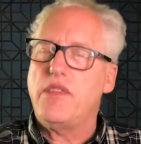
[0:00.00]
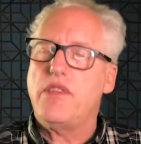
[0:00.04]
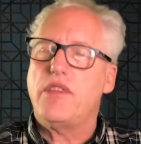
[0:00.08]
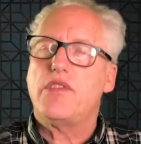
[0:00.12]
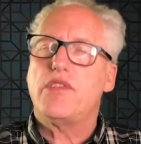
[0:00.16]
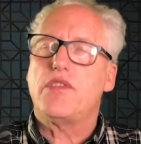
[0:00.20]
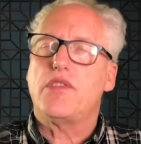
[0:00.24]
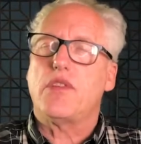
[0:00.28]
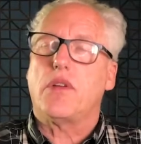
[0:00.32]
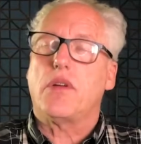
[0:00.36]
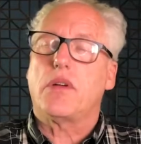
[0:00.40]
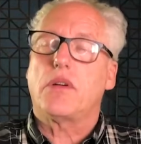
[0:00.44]
the
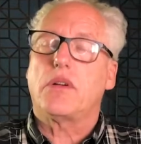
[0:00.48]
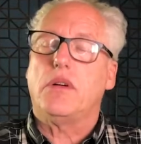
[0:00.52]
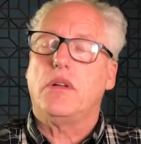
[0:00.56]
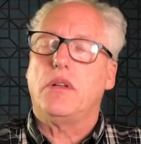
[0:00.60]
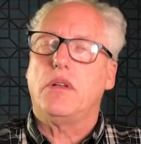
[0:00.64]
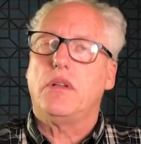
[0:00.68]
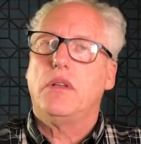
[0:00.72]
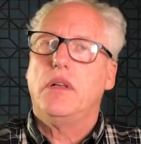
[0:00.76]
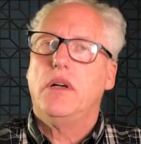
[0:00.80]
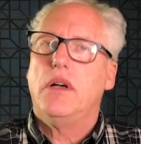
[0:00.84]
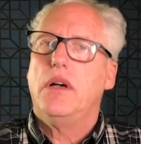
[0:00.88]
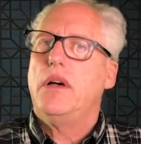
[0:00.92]

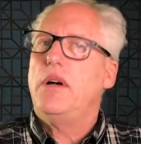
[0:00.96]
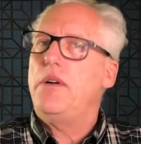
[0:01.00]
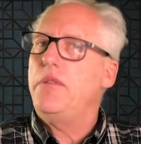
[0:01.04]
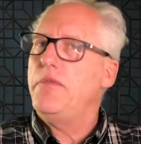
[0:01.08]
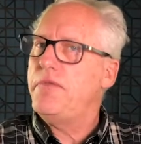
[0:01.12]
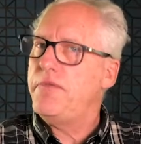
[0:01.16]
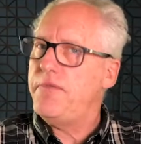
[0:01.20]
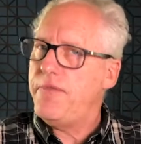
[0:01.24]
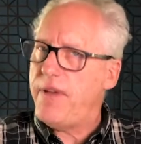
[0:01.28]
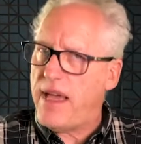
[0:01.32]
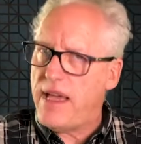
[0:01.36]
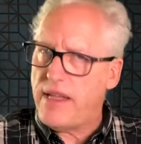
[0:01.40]
circle of
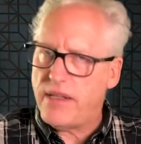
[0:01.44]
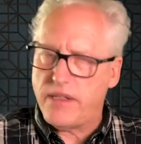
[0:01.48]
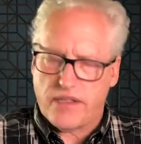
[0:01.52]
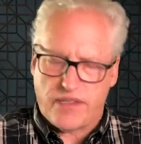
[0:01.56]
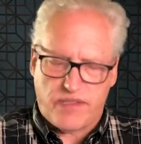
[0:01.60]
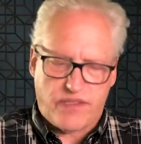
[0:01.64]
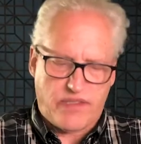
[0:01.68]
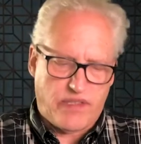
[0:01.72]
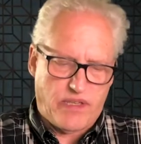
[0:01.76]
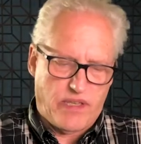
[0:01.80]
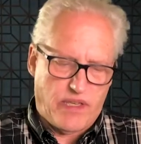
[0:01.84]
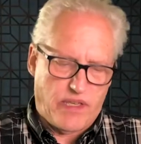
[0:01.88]

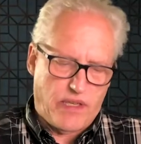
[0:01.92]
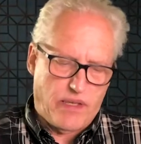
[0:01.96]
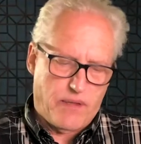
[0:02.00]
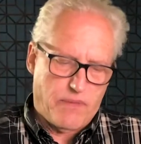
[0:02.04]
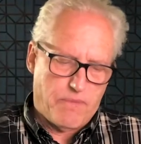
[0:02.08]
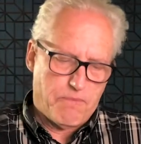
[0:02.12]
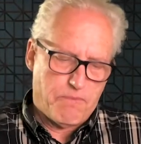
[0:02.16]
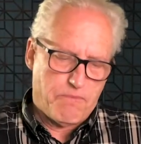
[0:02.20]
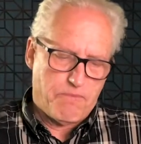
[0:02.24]
fantasy,